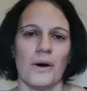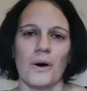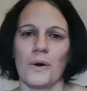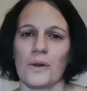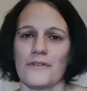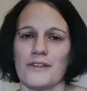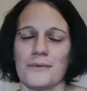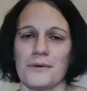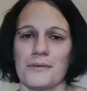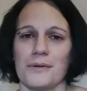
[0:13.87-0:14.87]
All of them
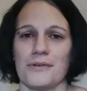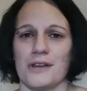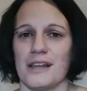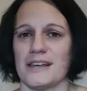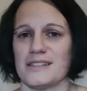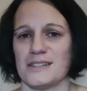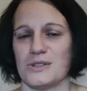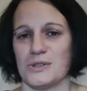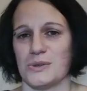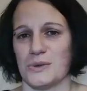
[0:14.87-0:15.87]
will be related
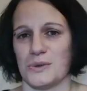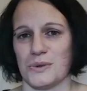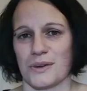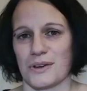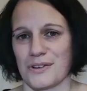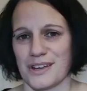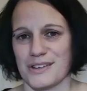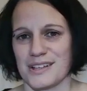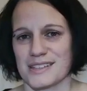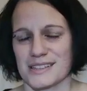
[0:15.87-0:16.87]
to
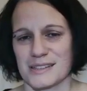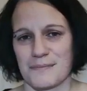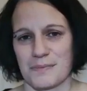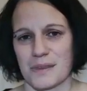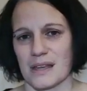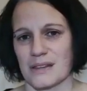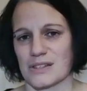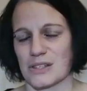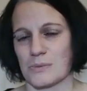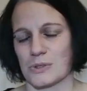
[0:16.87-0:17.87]
cravings in
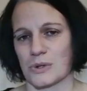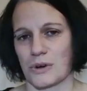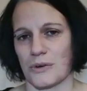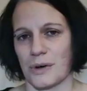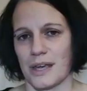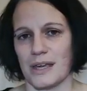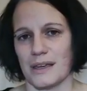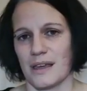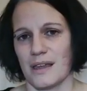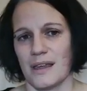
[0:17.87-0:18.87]
some sort of way,
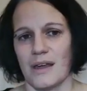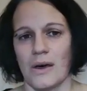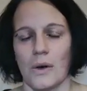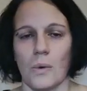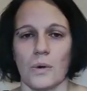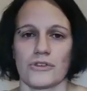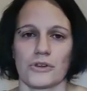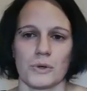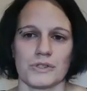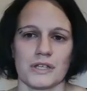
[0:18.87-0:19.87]
what's
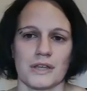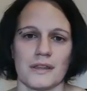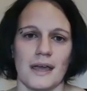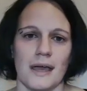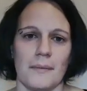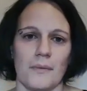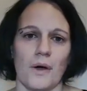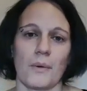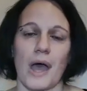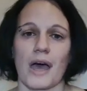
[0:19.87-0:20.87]
causing them, why
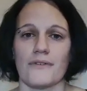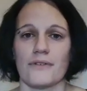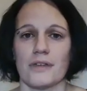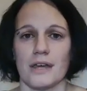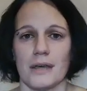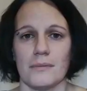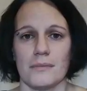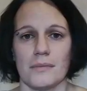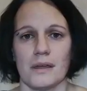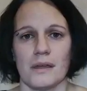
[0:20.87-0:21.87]
we have
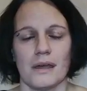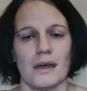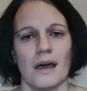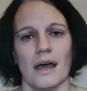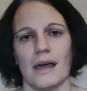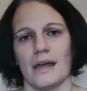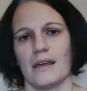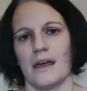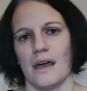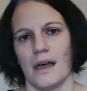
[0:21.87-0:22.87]
them, and
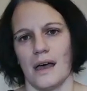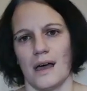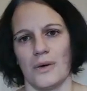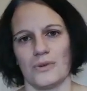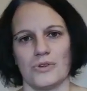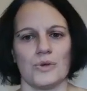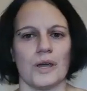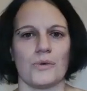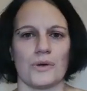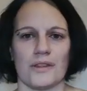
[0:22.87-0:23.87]
how to get
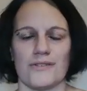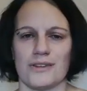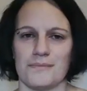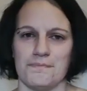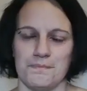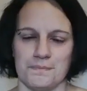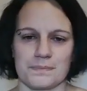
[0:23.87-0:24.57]
rid of them.